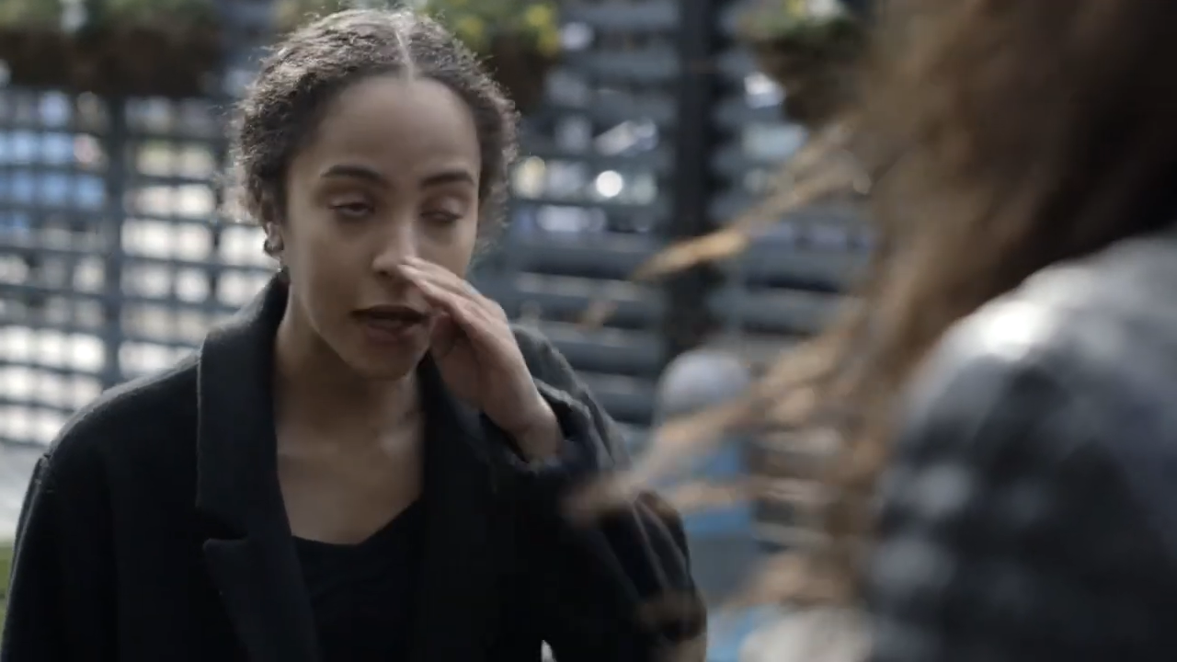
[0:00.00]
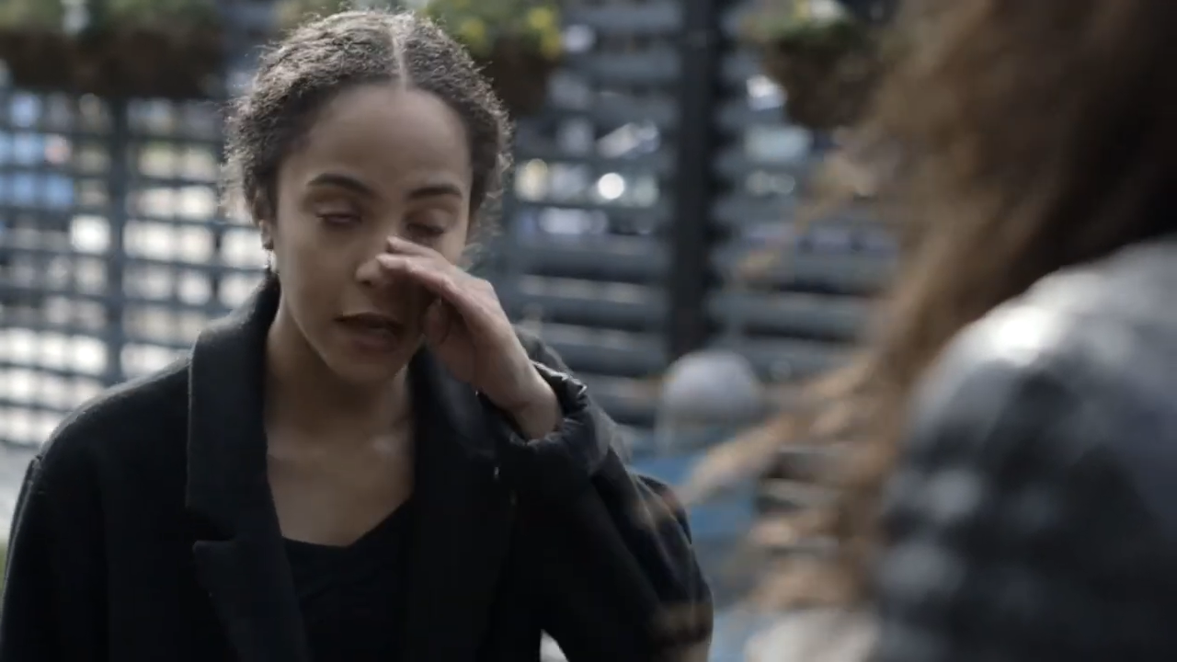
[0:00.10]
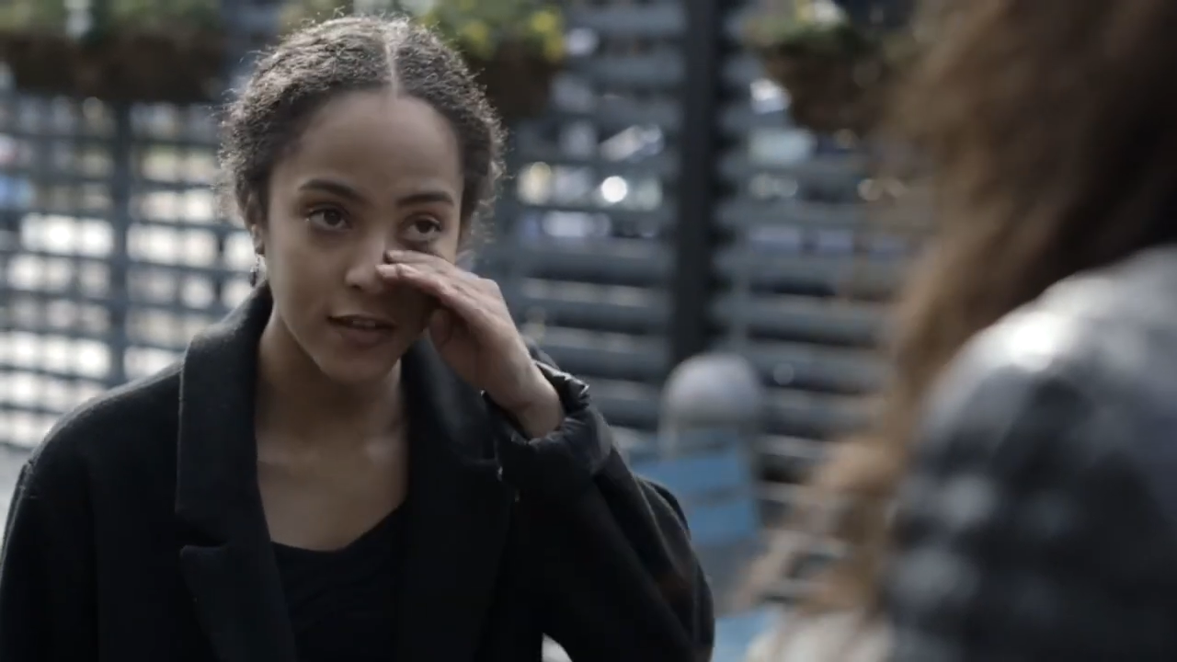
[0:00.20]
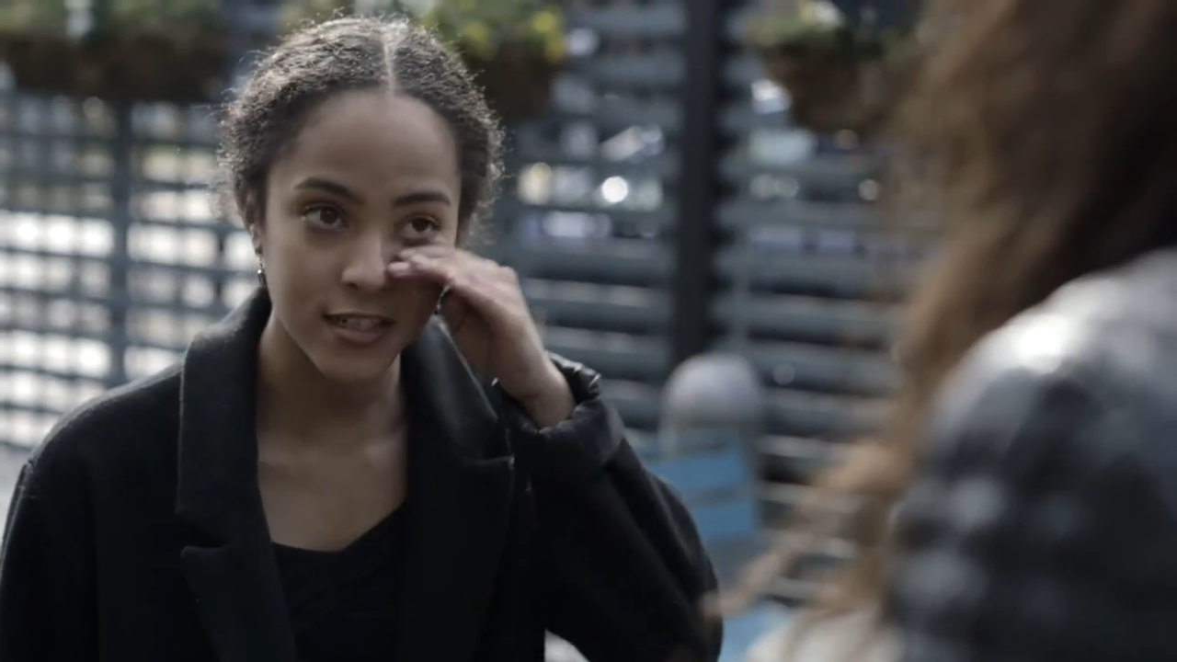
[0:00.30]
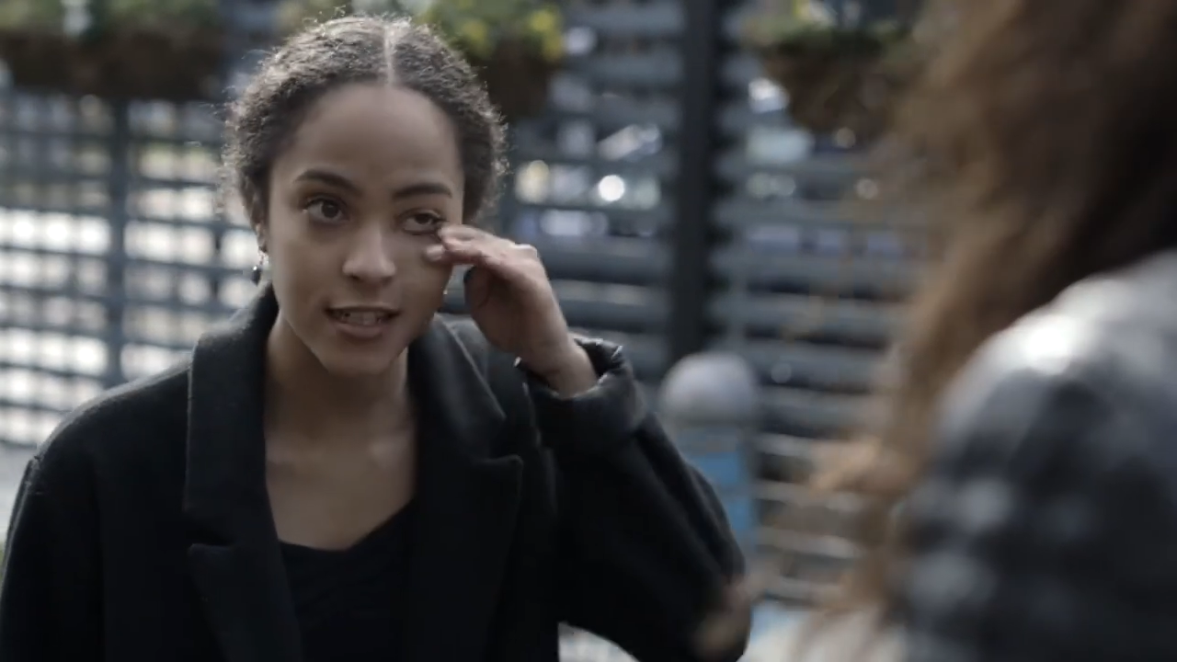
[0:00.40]

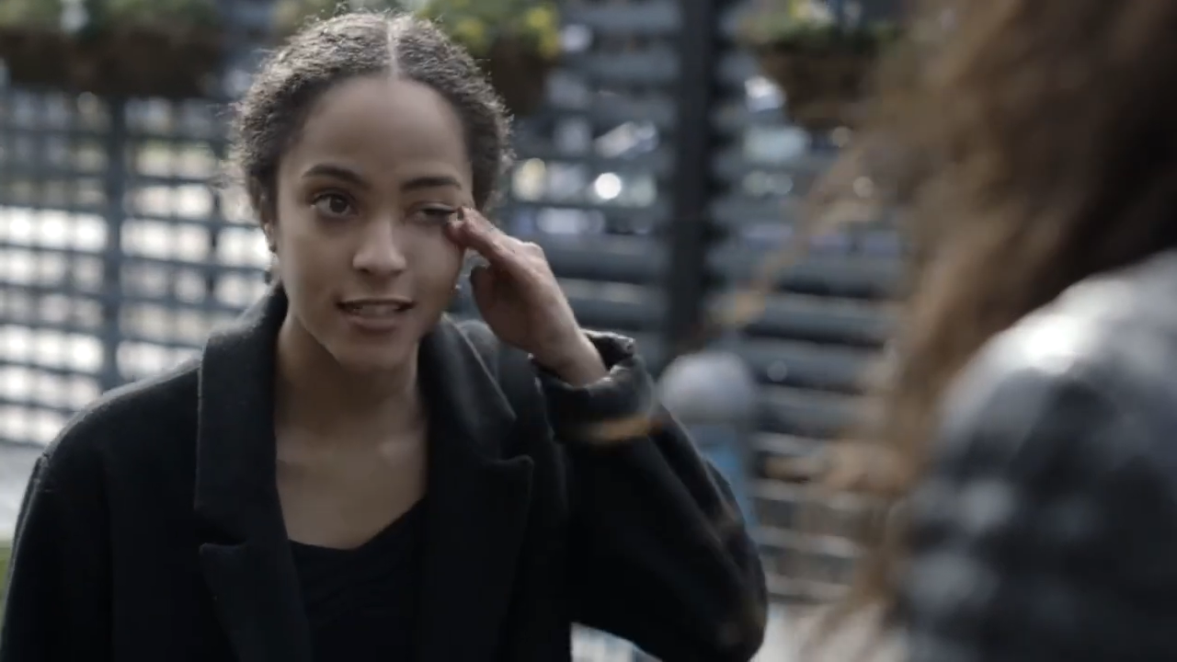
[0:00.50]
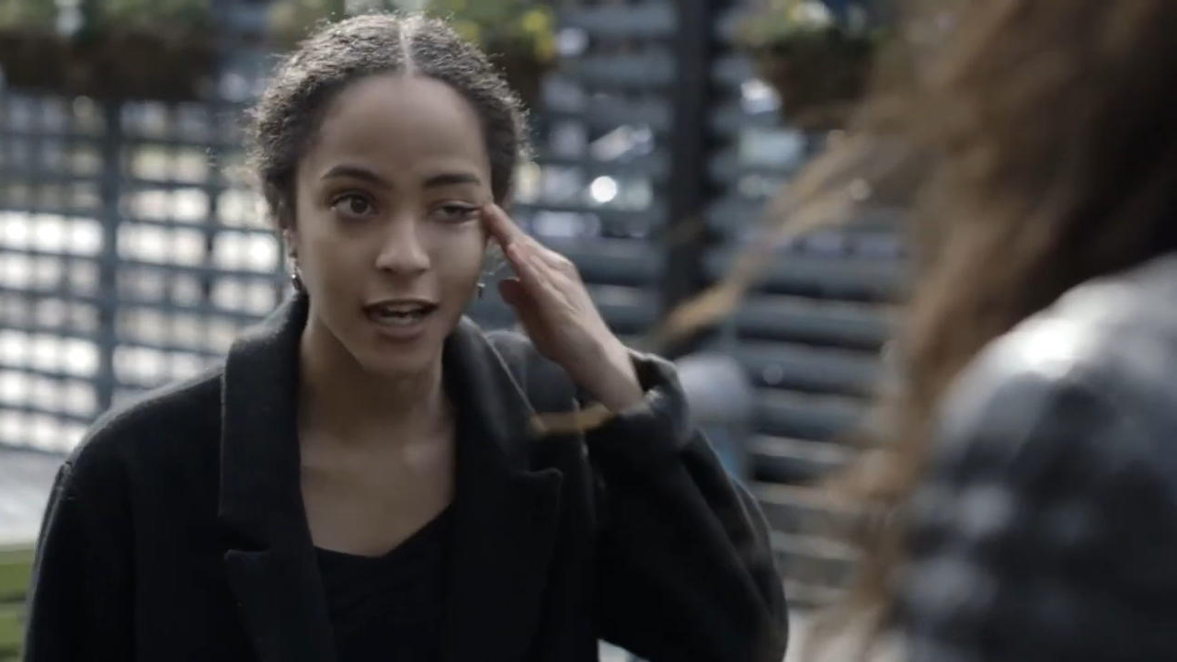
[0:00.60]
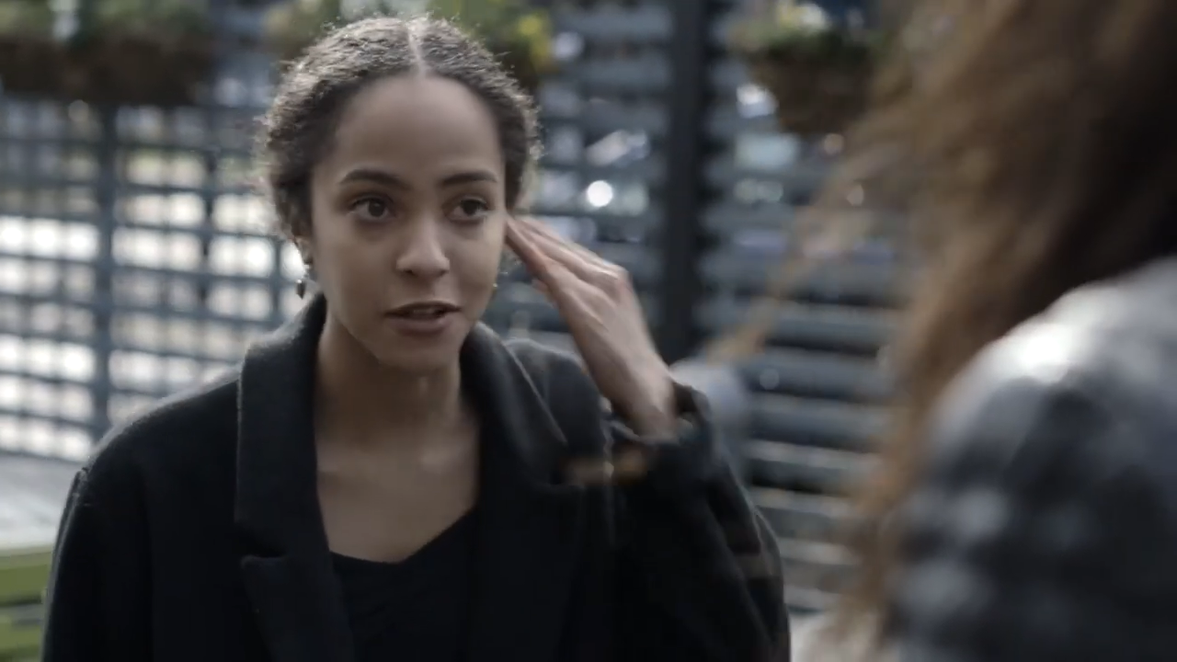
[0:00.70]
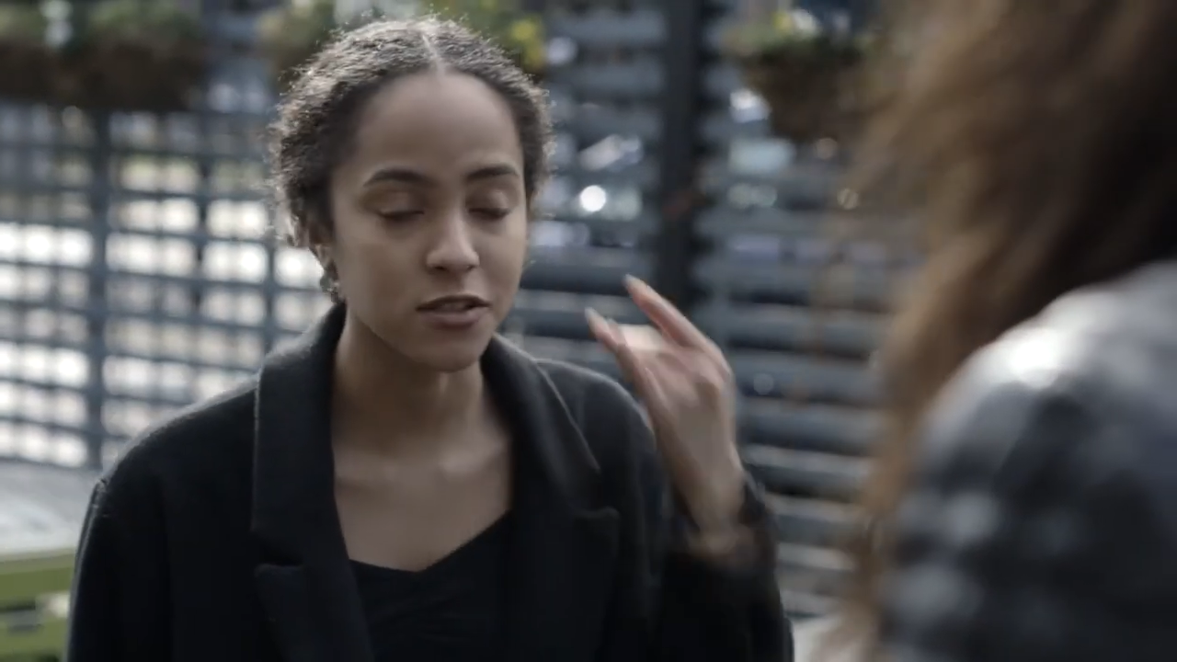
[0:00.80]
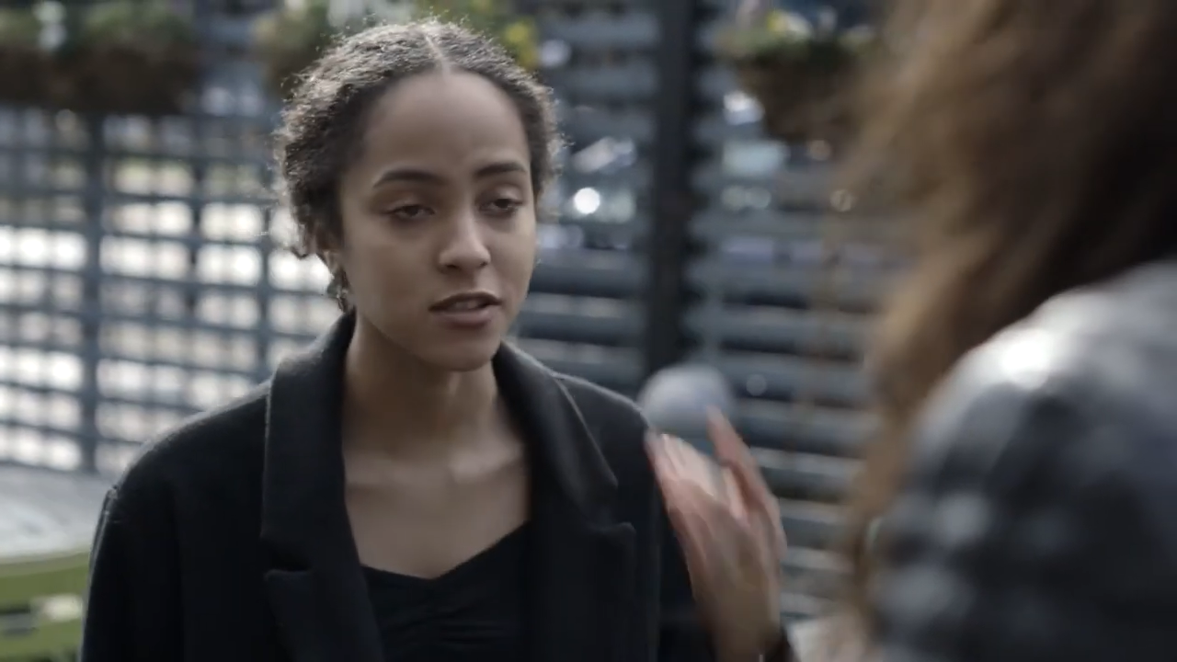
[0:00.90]
hear the
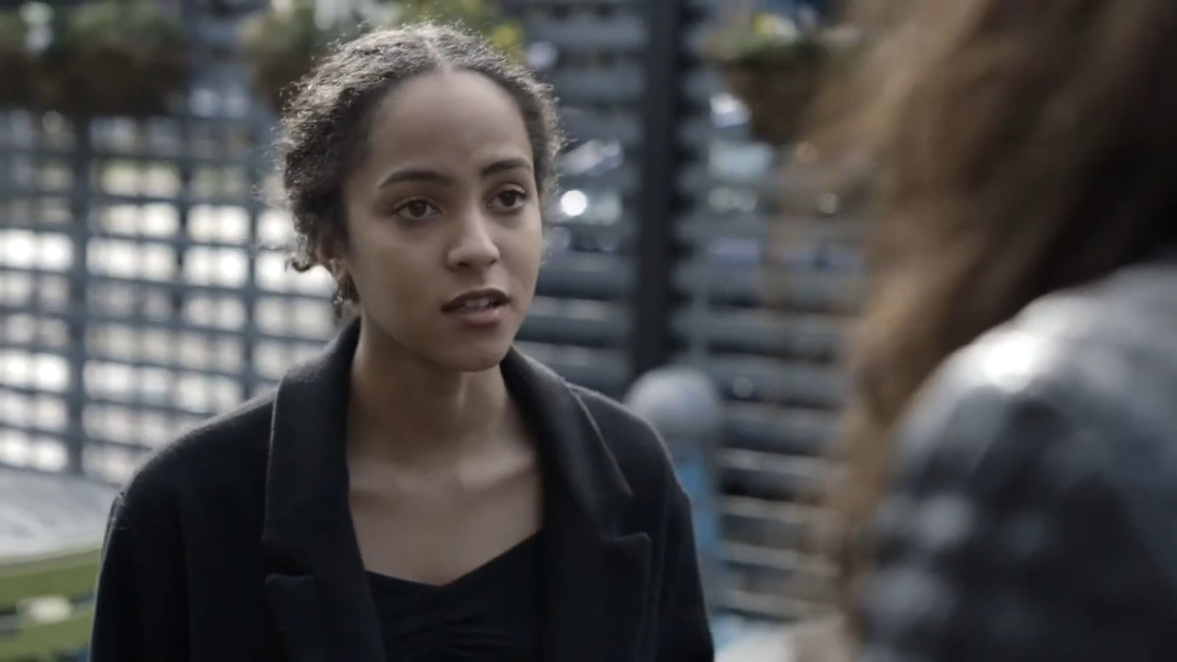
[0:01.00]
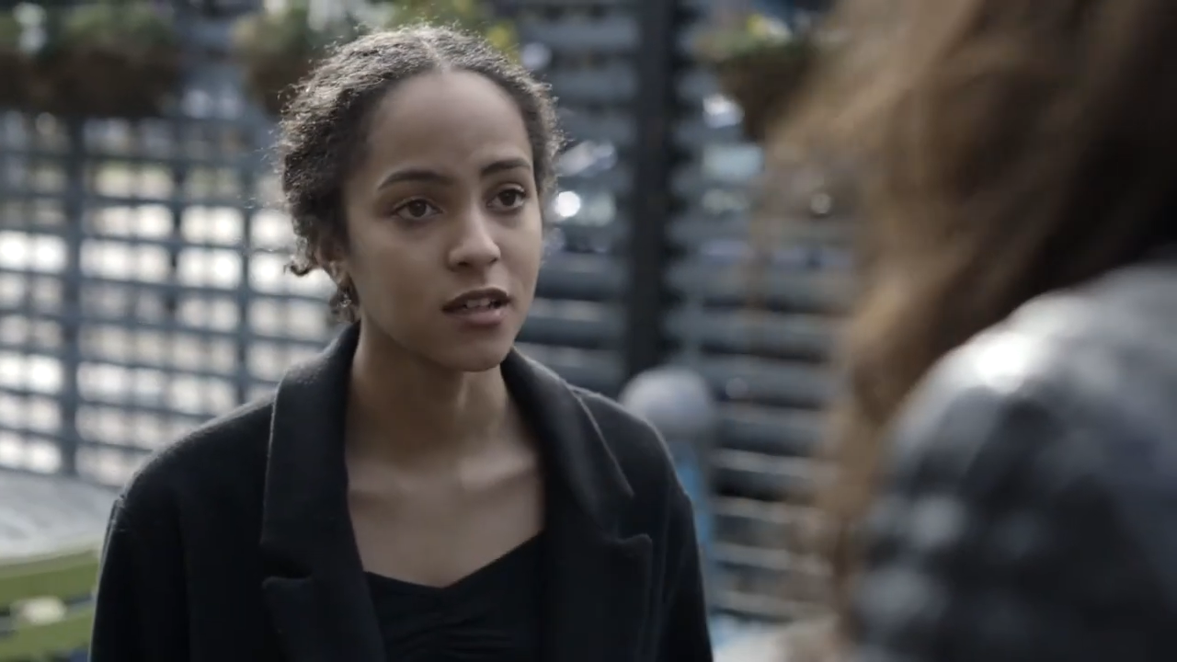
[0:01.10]
details?